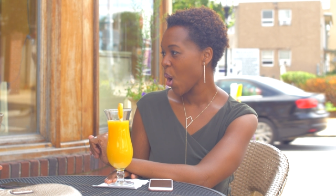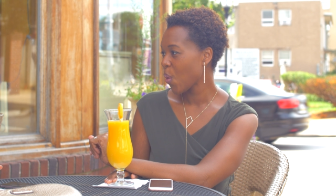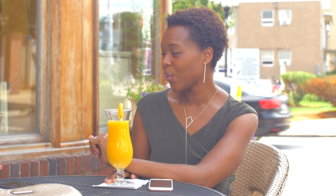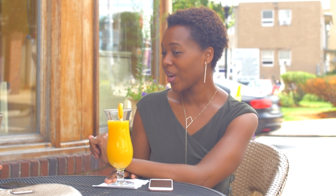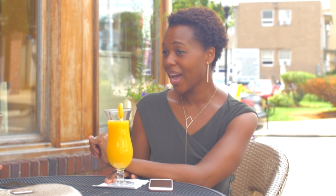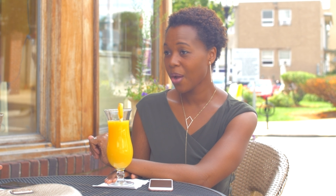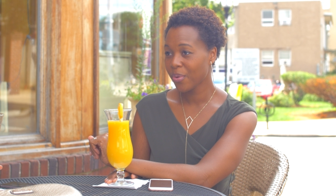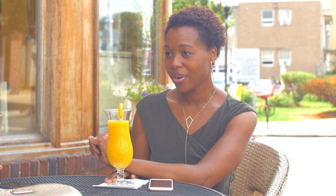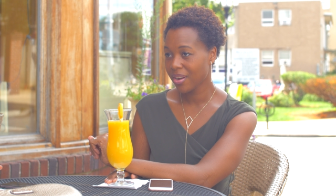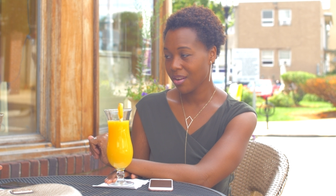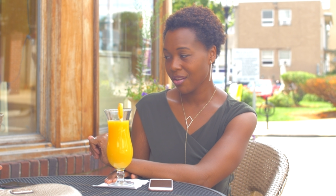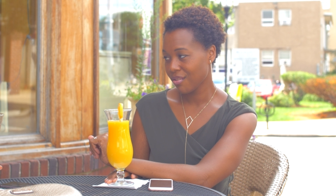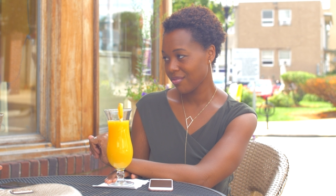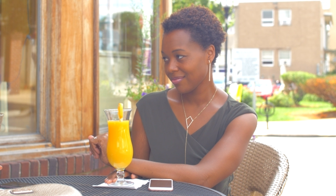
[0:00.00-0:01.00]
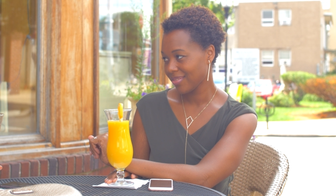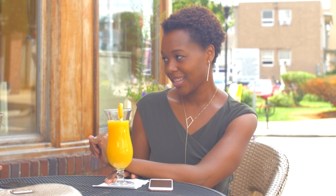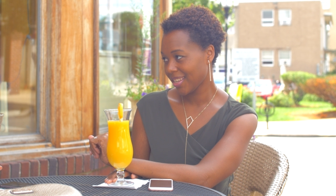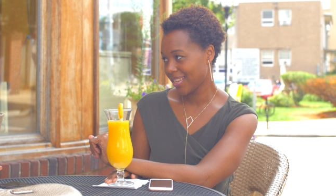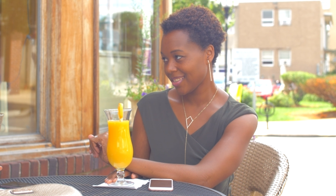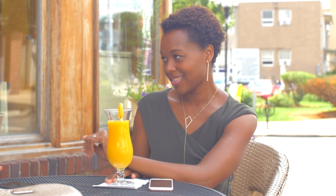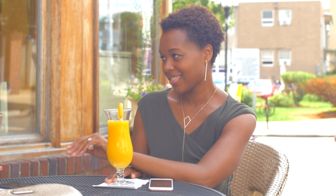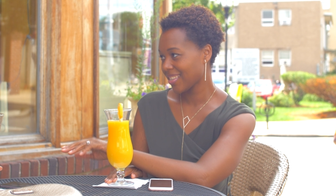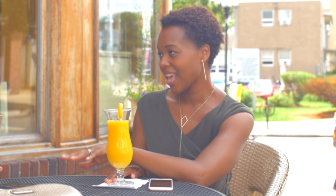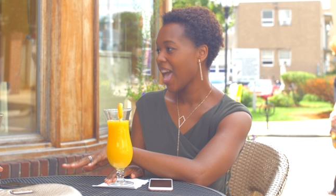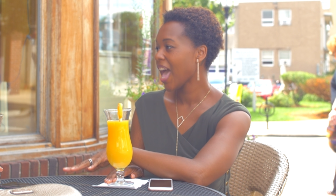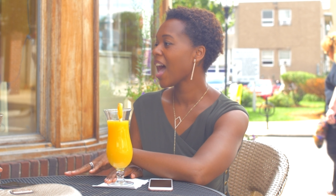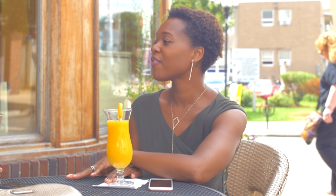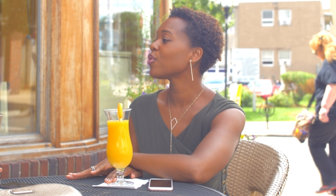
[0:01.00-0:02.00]
Mm. What I want to know is,
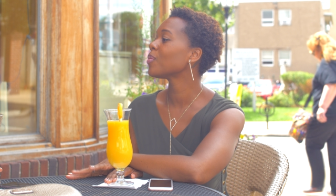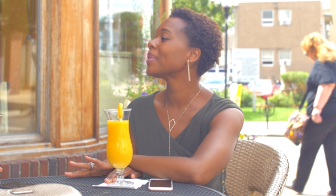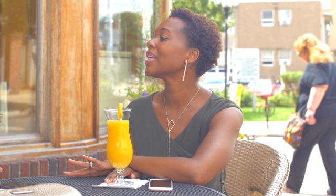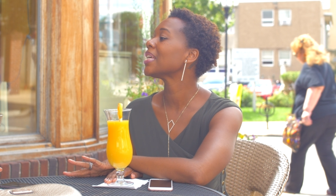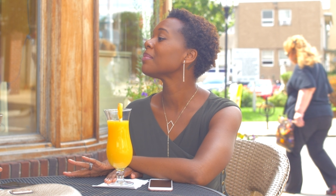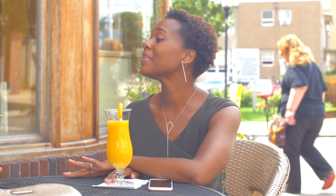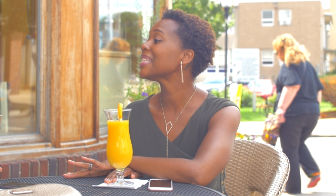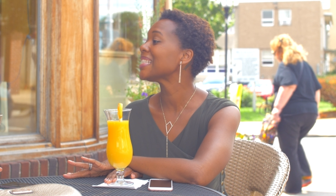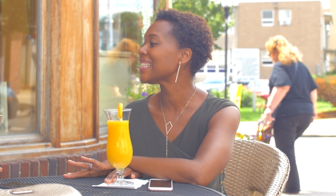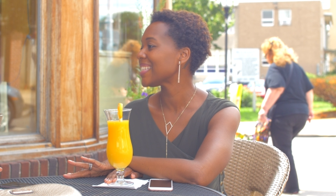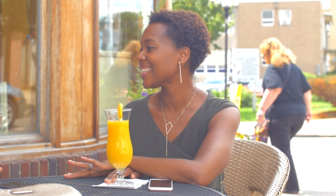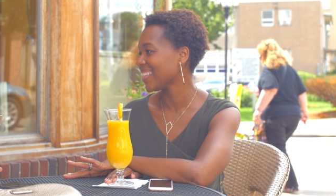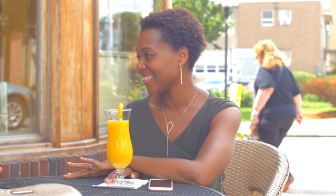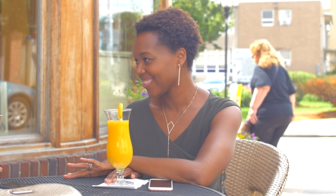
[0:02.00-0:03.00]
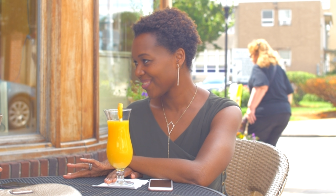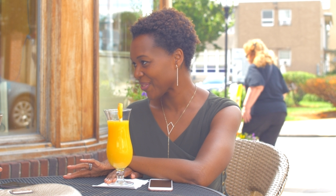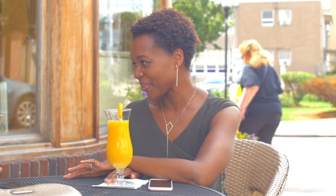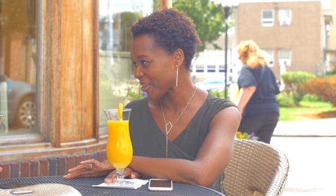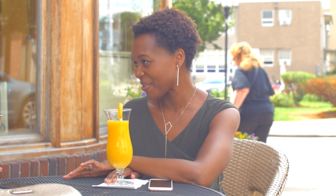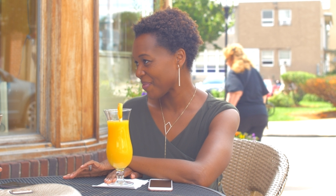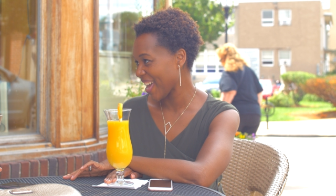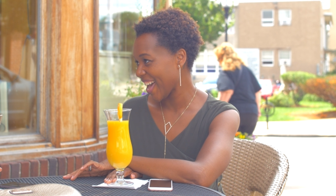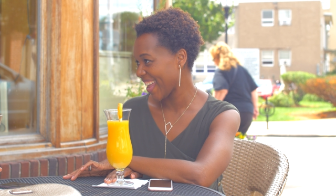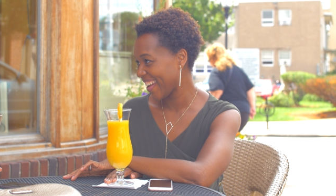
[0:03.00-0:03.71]
have you played Misty for him